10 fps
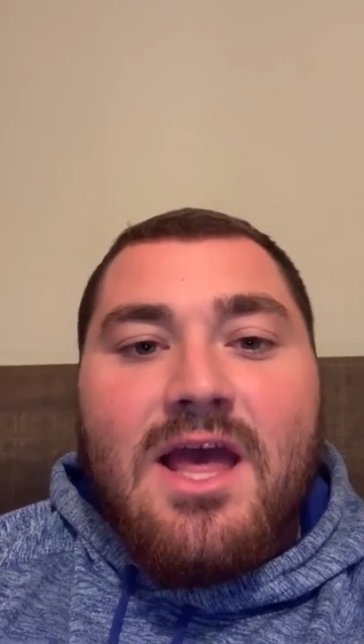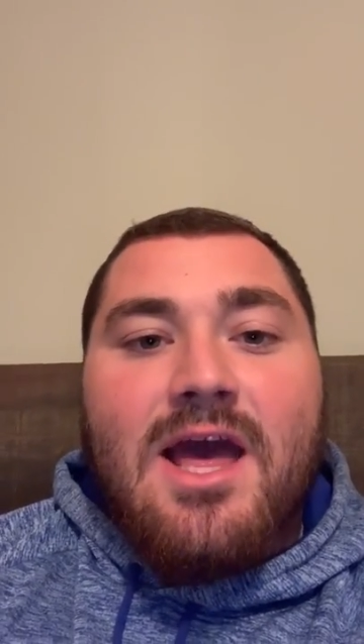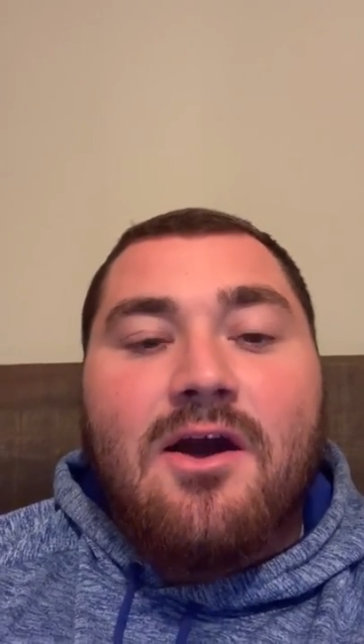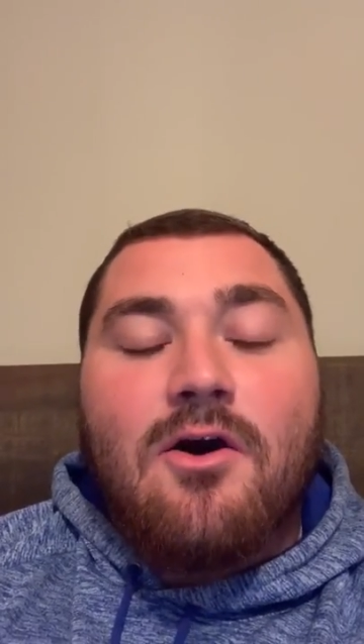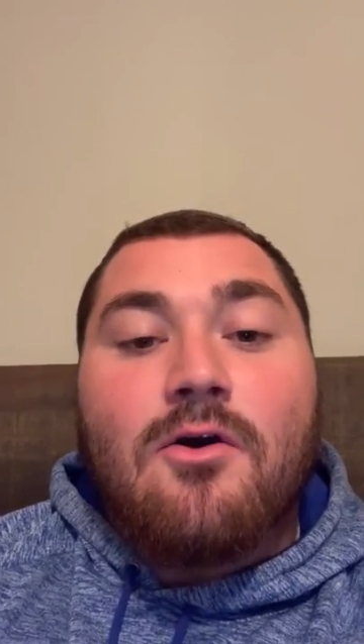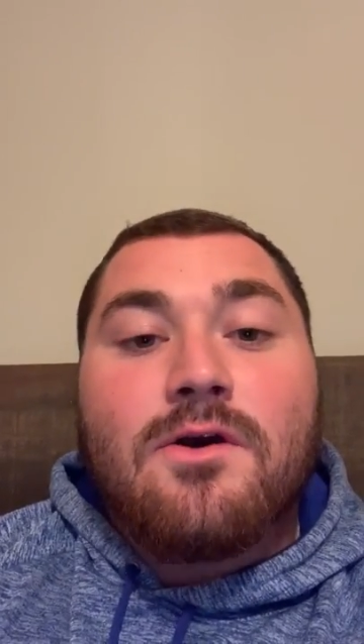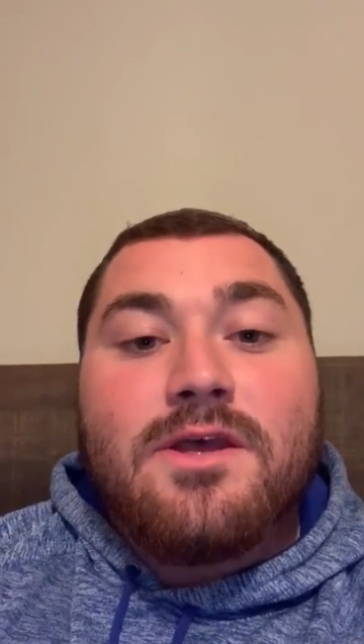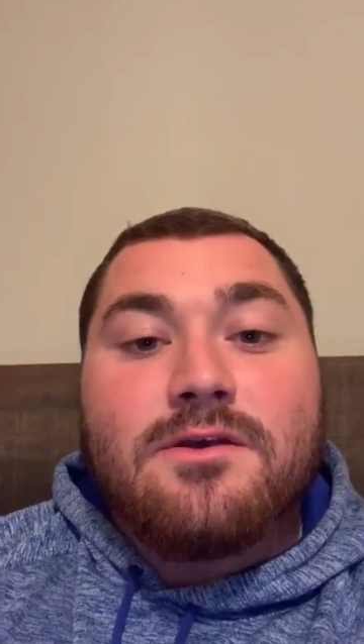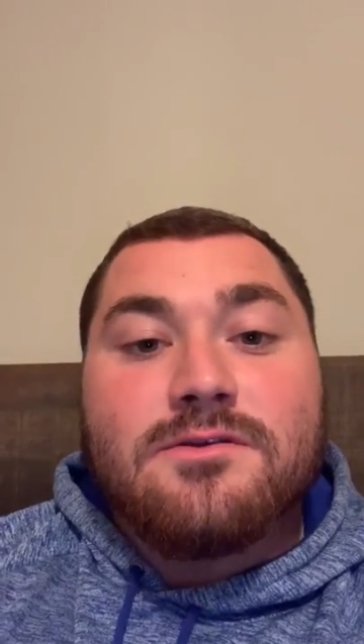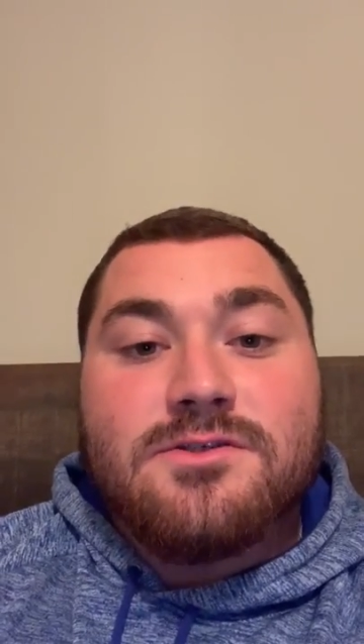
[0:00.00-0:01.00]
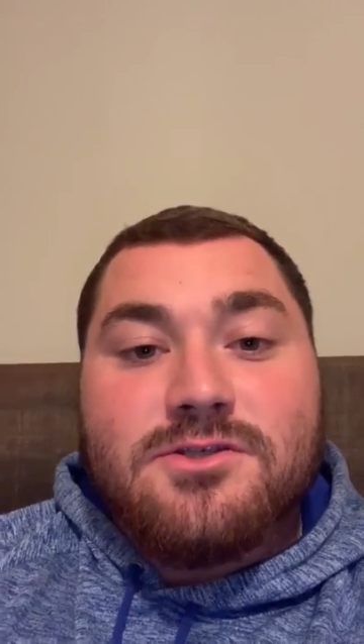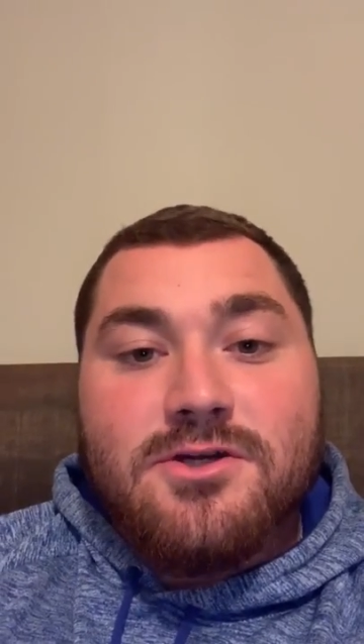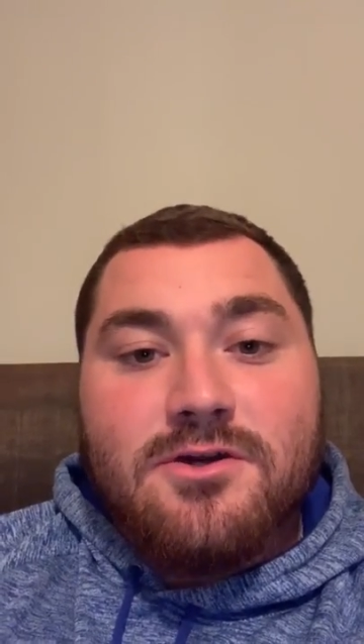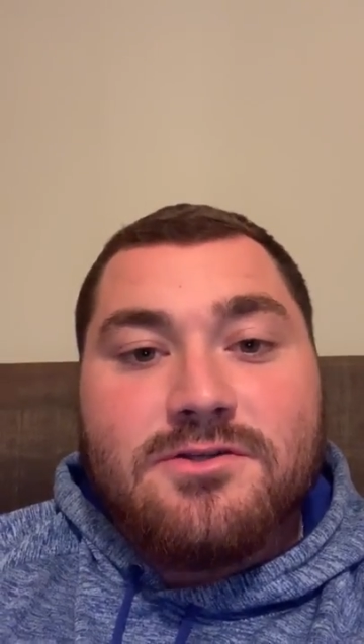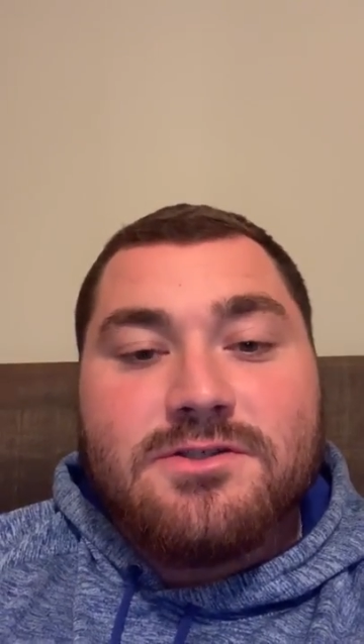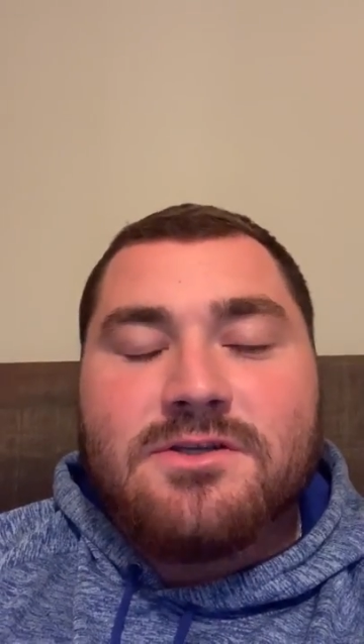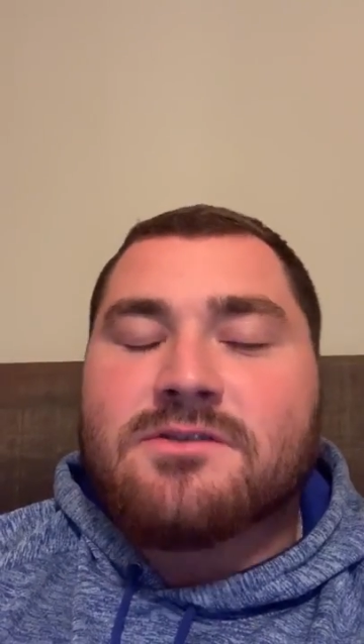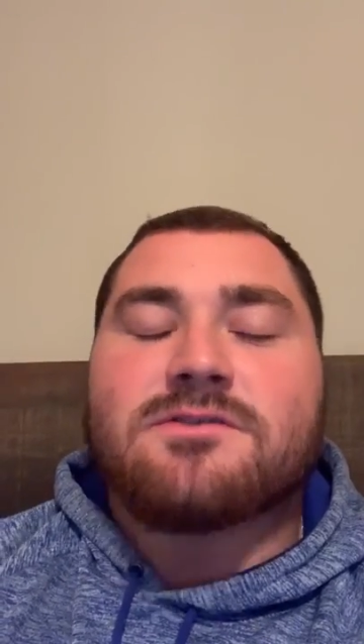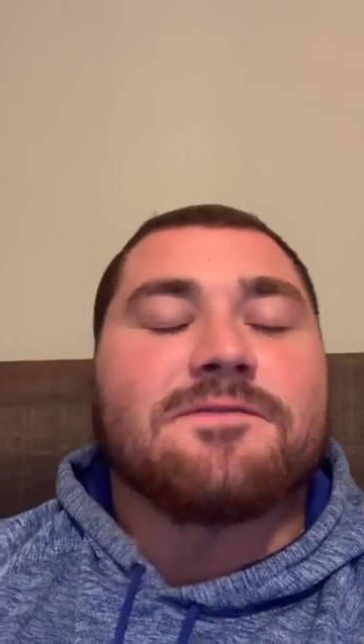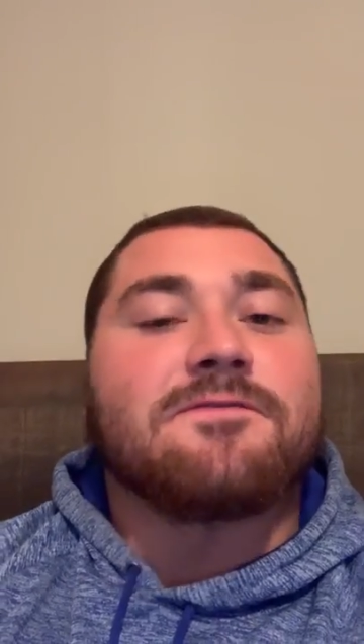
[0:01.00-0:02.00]
at Oak Hills Church.
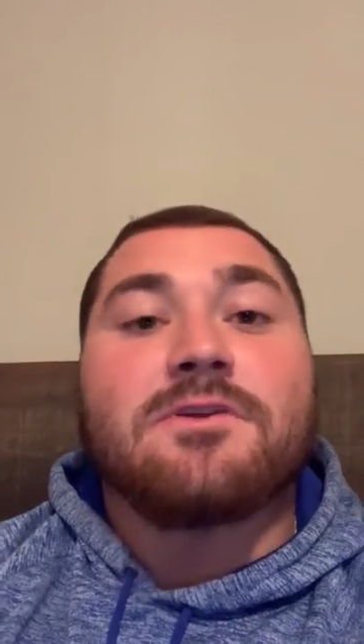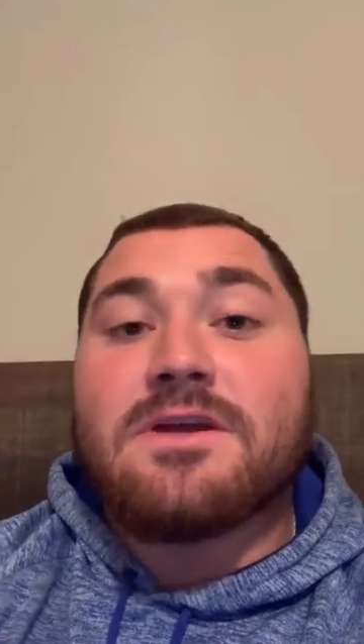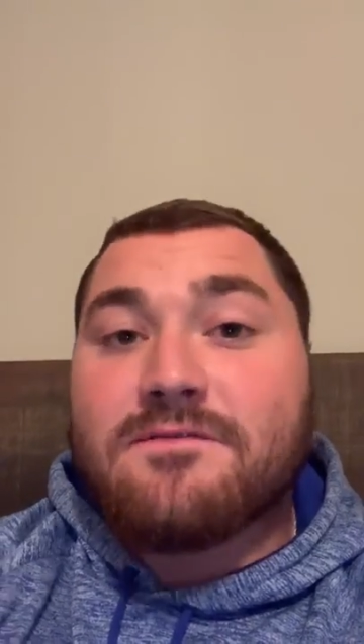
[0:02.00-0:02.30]
It's a free